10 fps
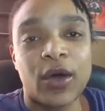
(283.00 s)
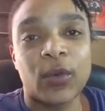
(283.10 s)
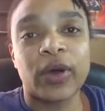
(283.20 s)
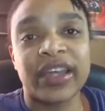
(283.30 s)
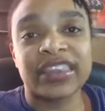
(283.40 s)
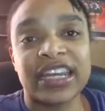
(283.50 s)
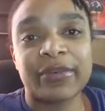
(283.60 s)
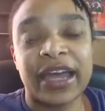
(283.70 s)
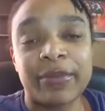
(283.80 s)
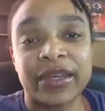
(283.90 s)
What ended up
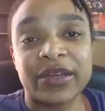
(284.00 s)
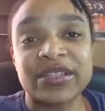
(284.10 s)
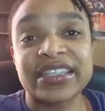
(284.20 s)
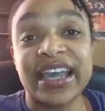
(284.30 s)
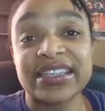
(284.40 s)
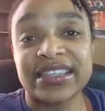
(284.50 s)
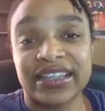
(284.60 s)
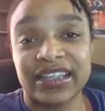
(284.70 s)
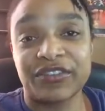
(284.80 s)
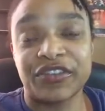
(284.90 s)
happening was, yes, I
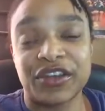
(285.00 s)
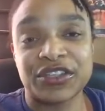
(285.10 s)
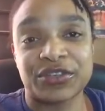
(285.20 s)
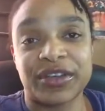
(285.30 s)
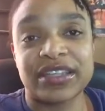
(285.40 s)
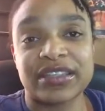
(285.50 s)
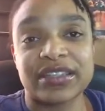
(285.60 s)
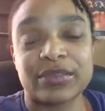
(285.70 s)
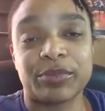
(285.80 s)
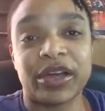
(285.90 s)
did finish the
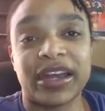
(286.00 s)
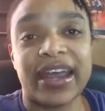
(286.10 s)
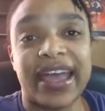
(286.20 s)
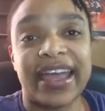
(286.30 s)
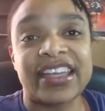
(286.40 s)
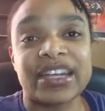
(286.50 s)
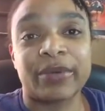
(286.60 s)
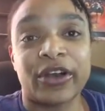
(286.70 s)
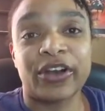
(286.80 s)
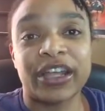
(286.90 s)
races, but I ended up
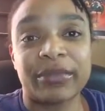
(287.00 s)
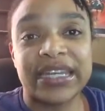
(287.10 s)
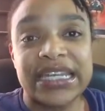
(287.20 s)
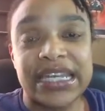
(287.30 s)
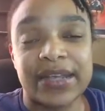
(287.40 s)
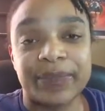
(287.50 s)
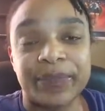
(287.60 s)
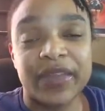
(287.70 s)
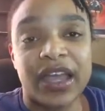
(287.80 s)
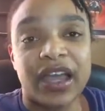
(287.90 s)
hurting my knee.
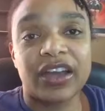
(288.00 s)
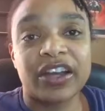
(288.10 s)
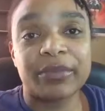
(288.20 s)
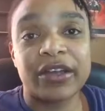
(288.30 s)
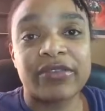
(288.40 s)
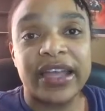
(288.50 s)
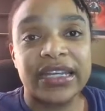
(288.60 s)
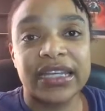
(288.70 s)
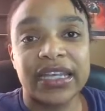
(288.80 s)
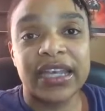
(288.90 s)
I hurt my right
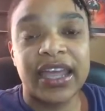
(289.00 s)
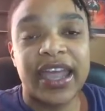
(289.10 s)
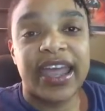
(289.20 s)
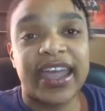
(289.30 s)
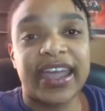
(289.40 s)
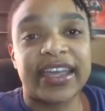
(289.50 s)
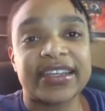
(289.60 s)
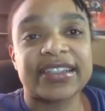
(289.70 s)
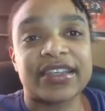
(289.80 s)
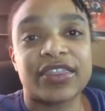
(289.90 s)
knee,
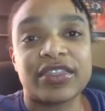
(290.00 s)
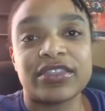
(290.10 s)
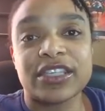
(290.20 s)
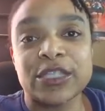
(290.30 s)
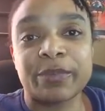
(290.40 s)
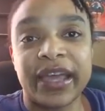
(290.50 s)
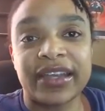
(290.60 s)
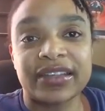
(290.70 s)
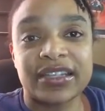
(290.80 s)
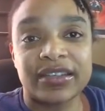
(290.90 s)
and
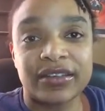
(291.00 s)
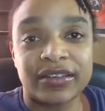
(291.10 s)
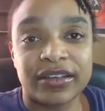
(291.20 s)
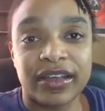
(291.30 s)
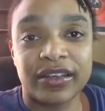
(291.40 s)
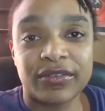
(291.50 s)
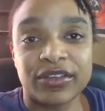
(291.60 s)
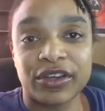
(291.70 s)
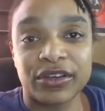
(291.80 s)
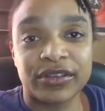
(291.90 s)
despite you
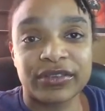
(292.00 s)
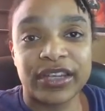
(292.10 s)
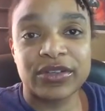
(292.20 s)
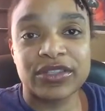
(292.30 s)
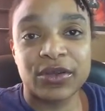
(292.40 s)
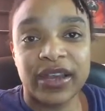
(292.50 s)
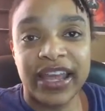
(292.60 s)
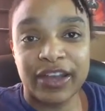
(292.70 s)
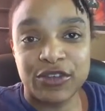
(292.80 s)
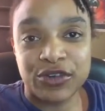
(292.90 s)
know, there was no
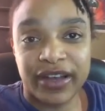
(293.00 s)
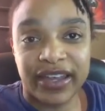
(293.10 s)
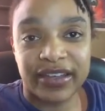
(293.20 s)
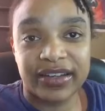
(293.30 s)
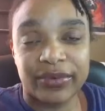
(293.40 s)
lack of trying.